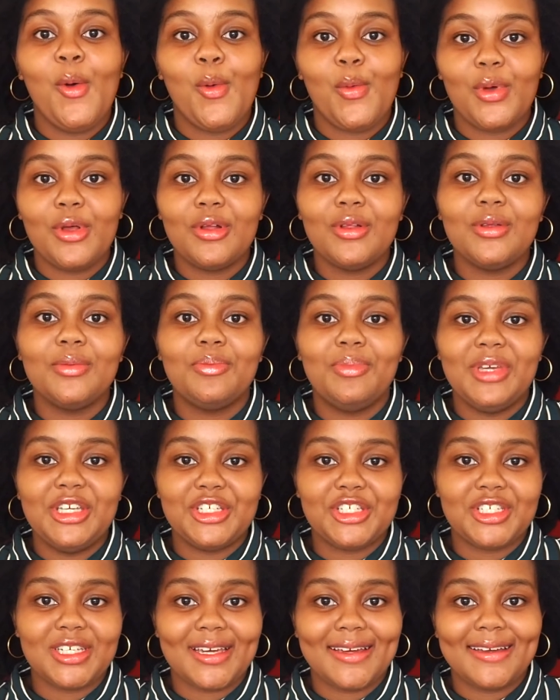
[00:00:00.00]
will be
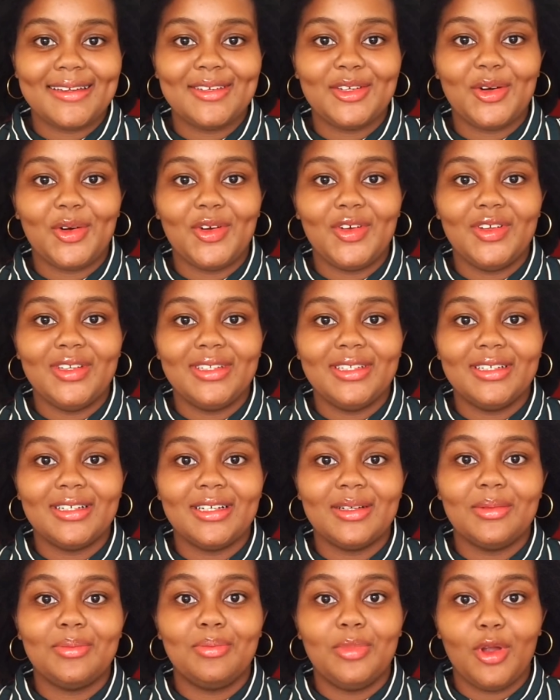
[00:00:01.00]
shared on
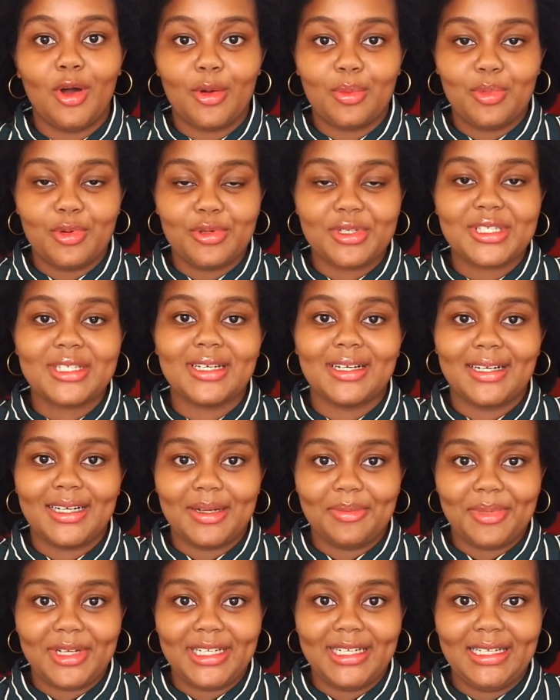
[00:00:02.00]
the blog post
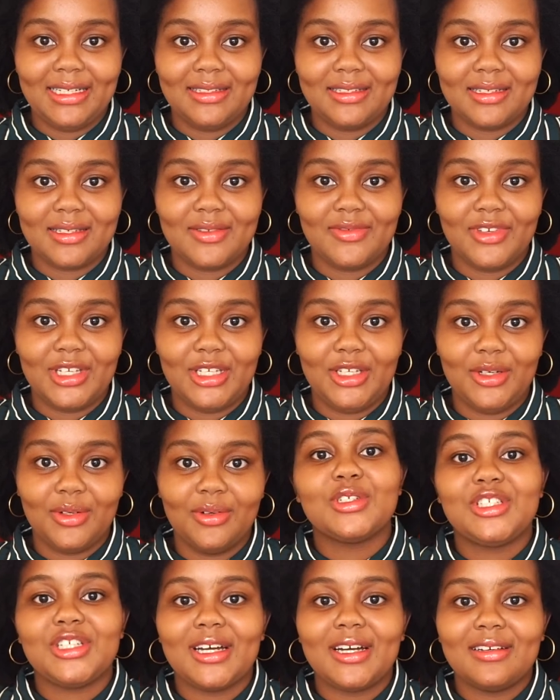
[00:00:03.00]
accompanying this
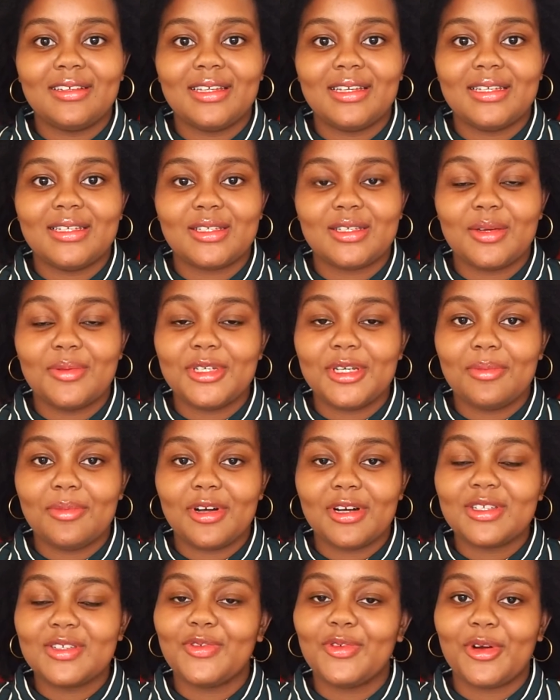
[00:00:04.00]
video. Check out the description
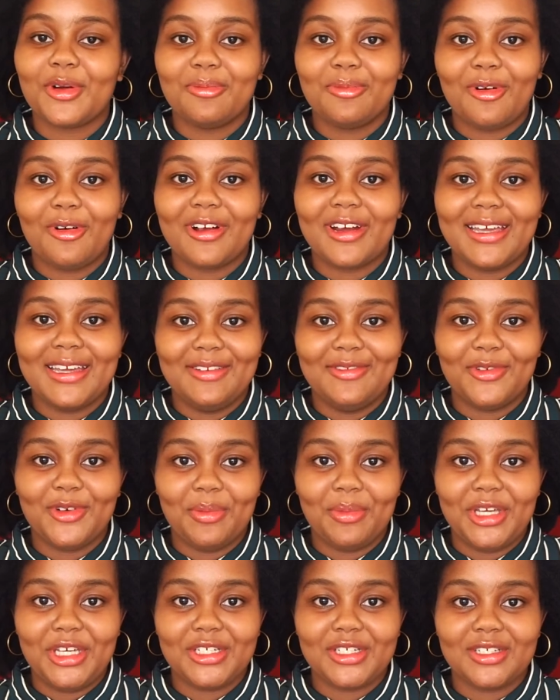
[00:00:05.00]
box for more
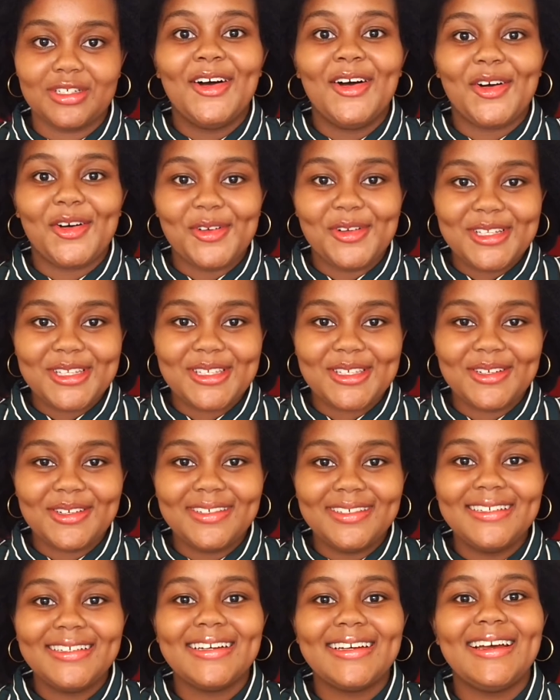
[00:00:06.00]
information.
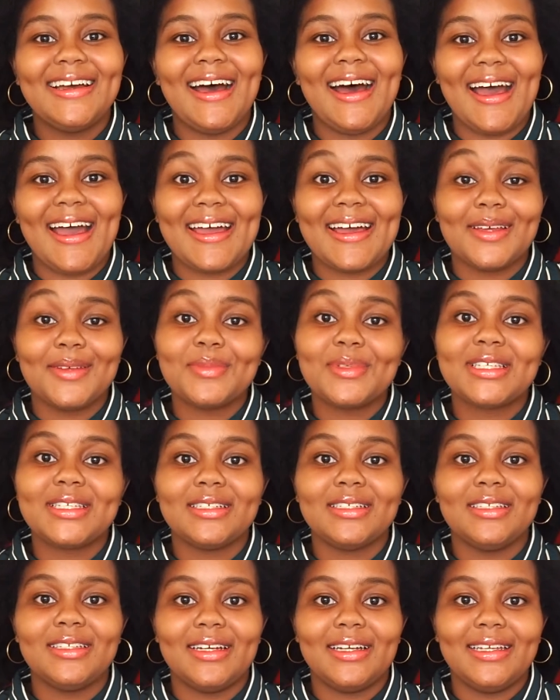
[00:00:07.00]
Also, I am
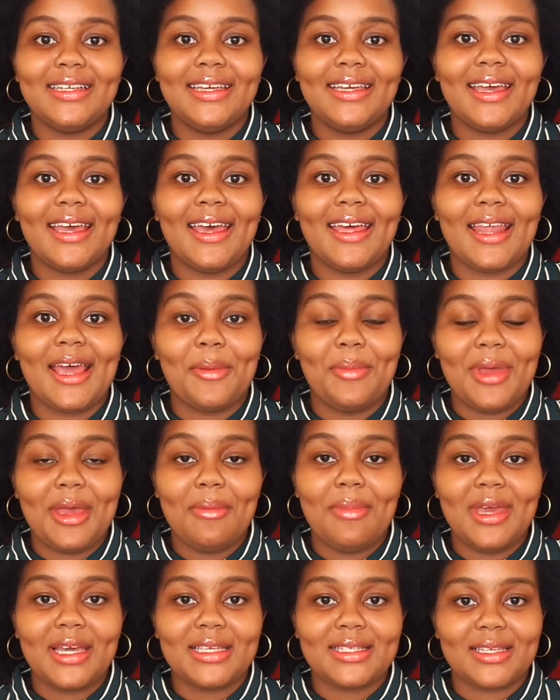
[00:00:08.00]
still learning and I may
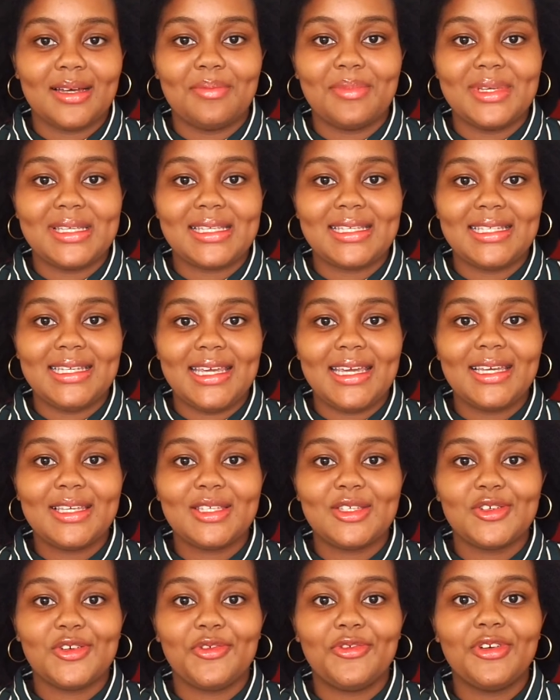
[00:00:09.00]
make some
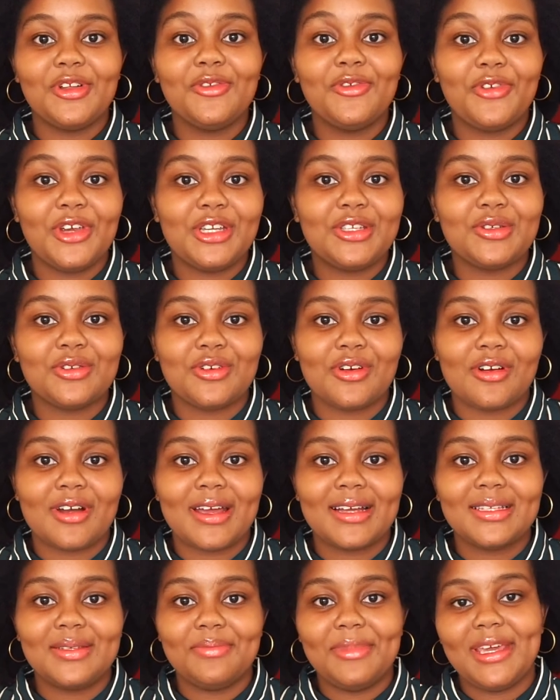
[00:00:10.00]
mistakes, so feel free to
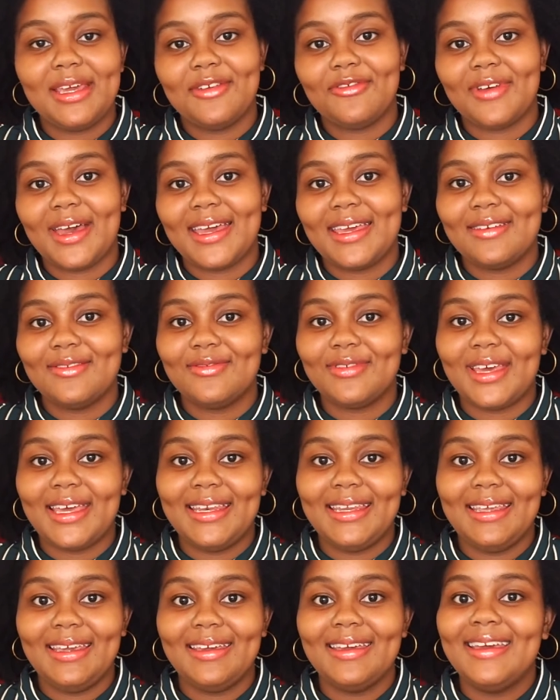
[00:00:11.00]
correct me if I give
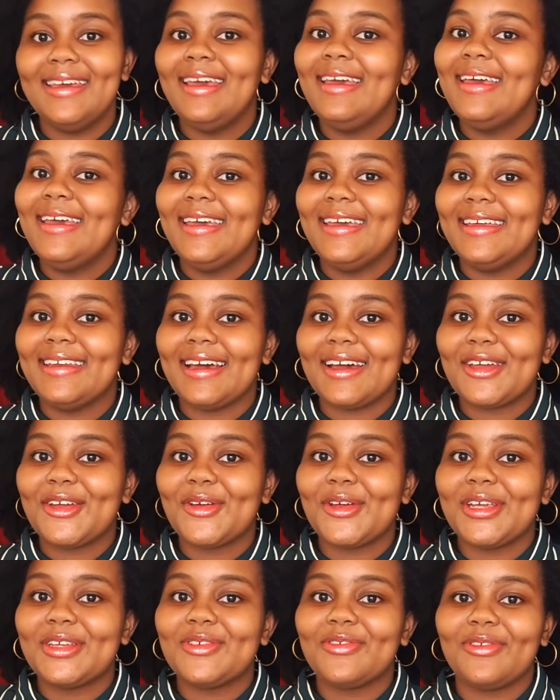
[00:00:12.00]
any
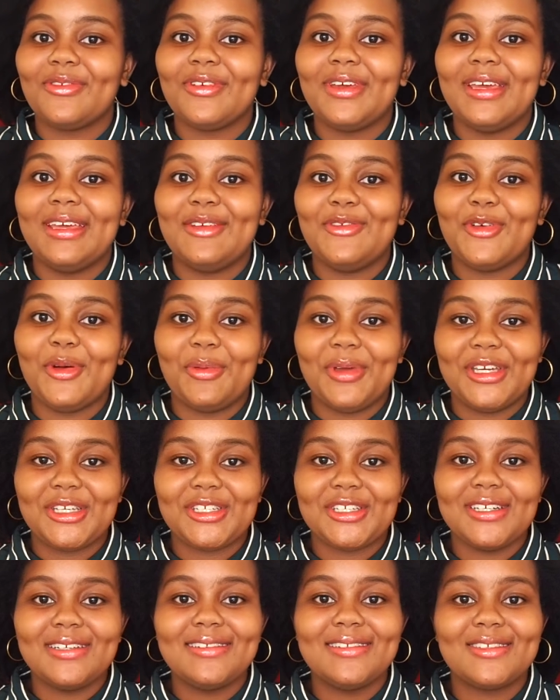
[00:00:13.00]
inaccurate
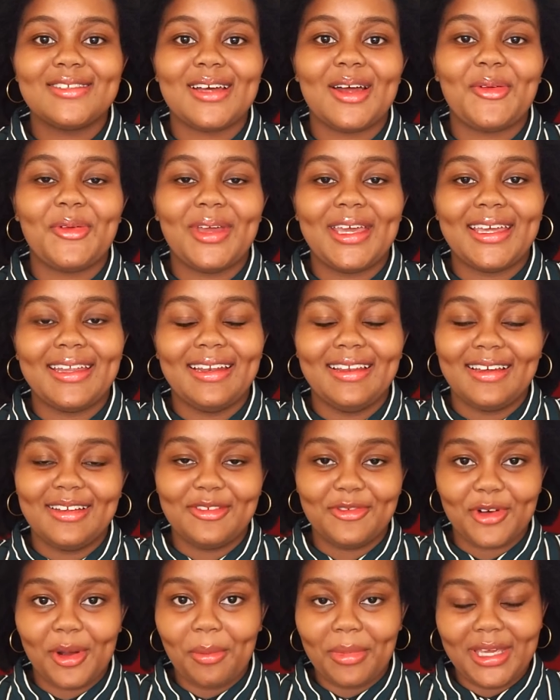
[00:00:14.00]
information so we can
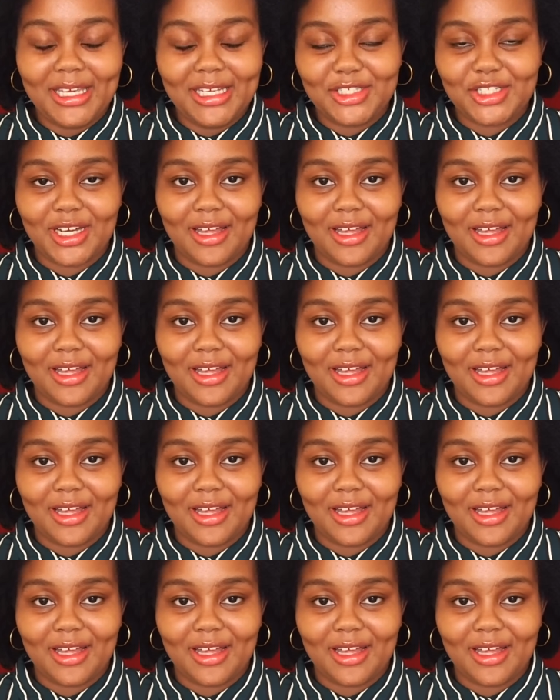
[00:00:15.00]
learn from each